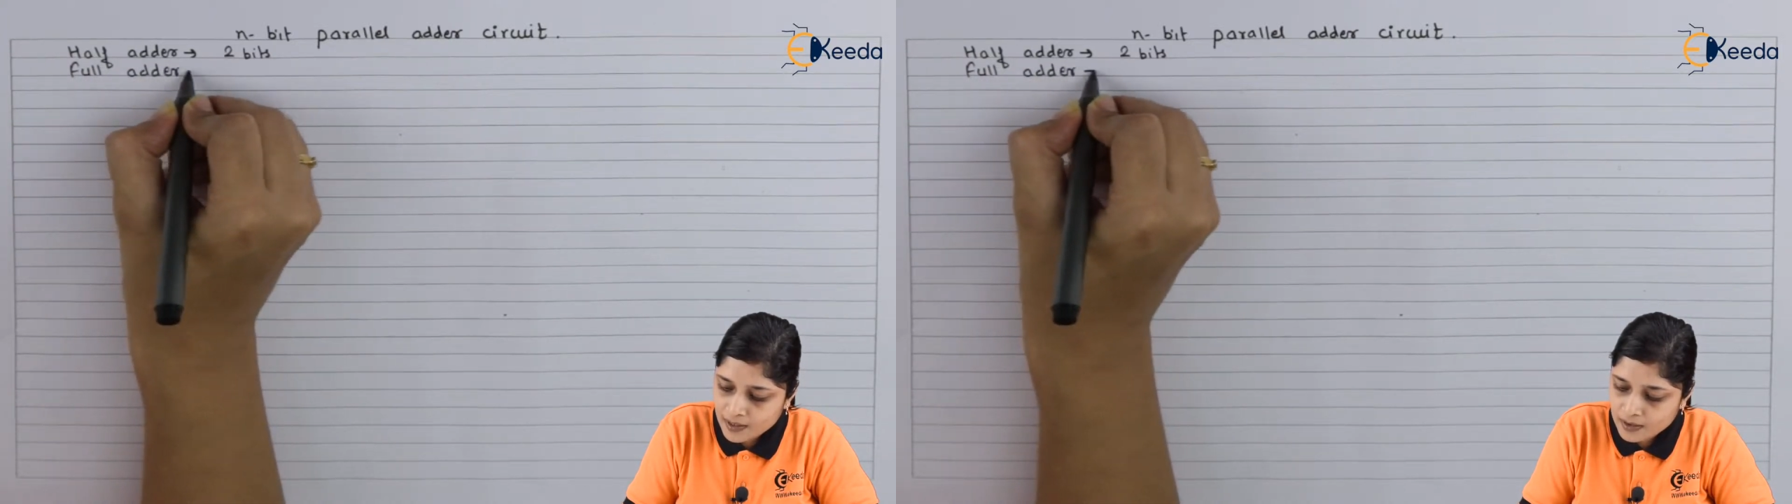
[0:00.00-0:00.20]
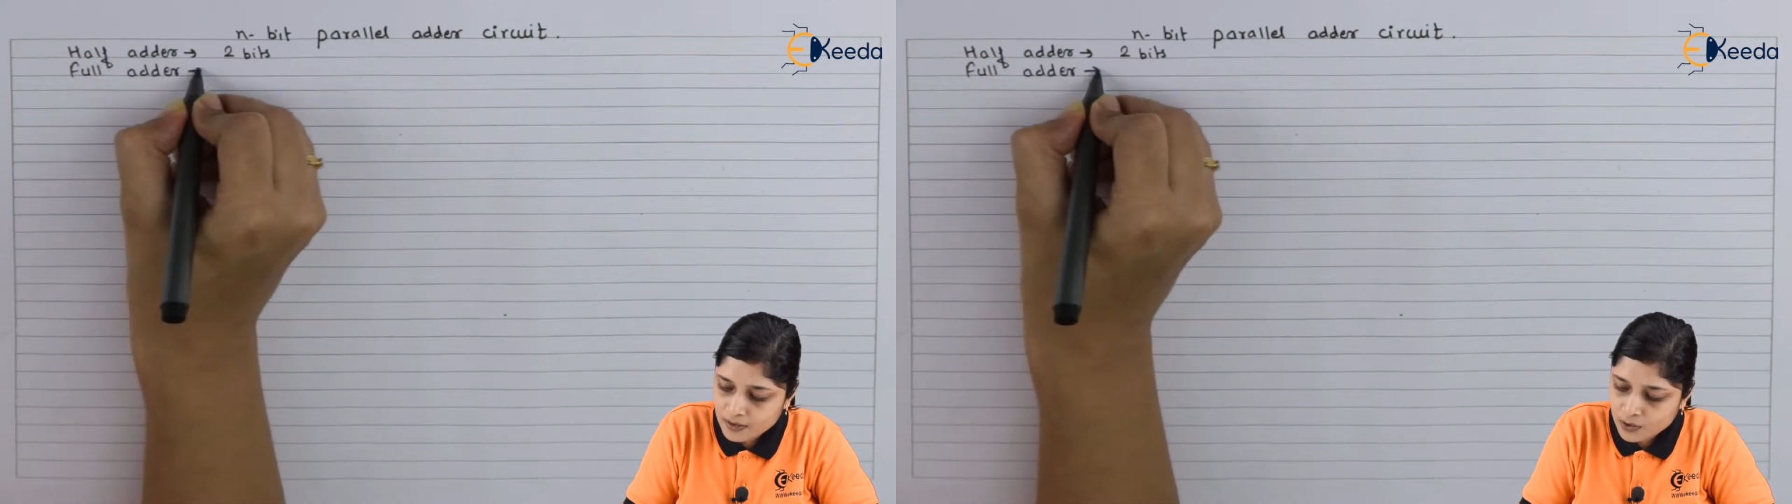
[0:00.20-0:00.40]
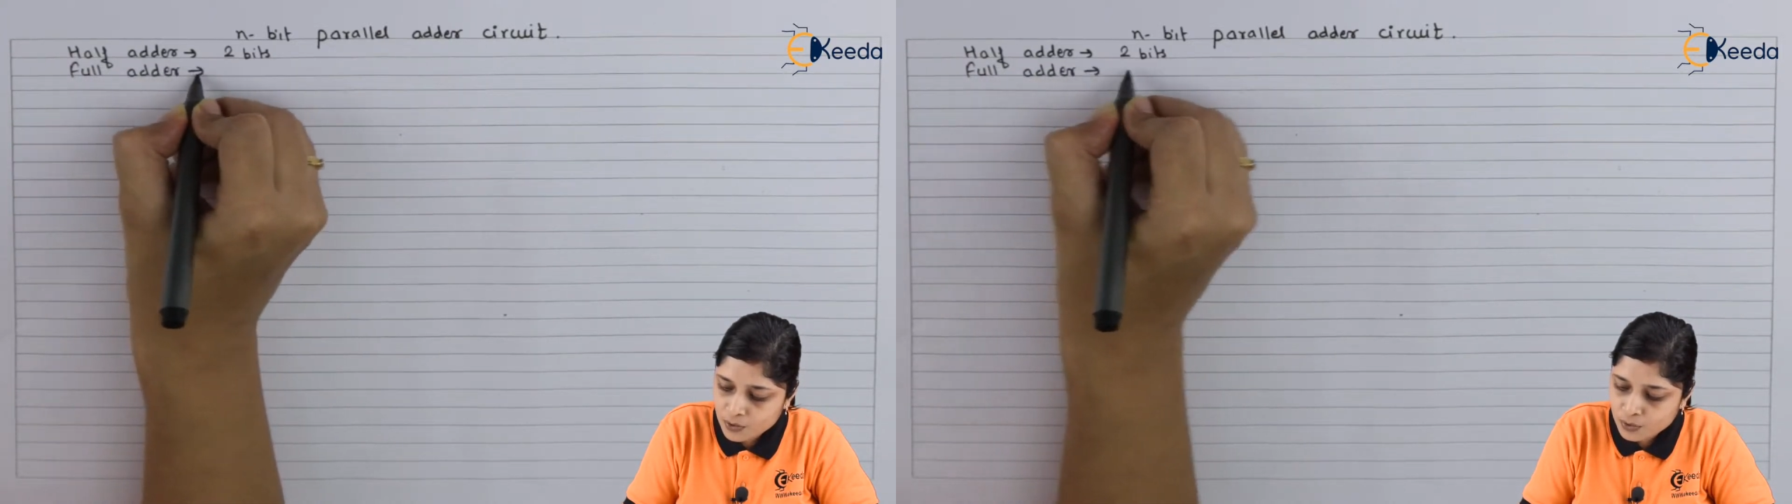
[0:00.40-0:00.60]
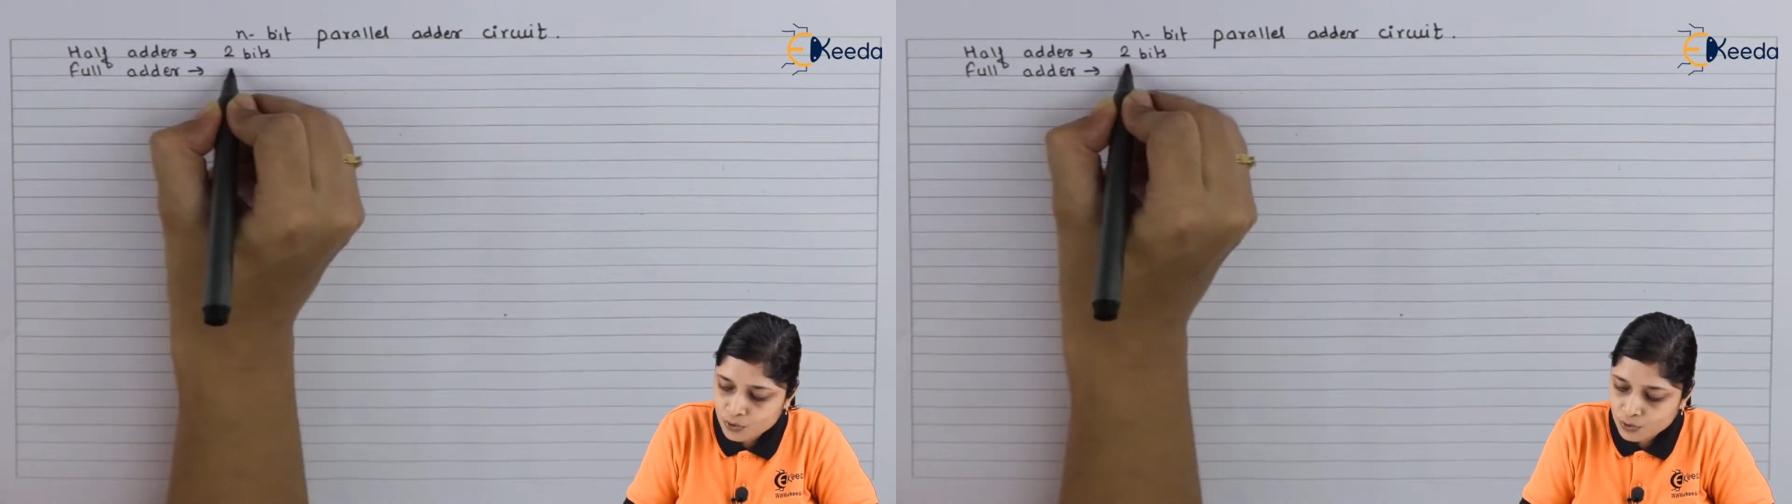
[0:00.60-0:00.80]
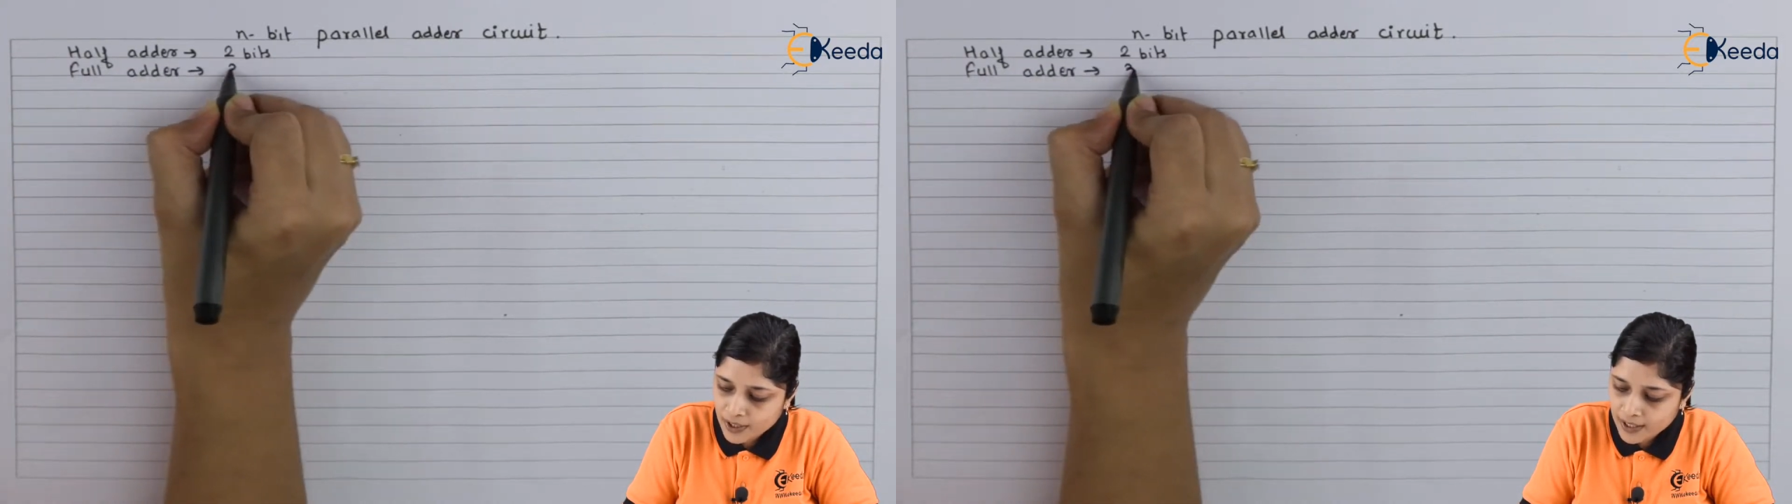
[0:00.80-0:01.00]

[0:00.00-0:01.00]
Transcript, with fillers: is used to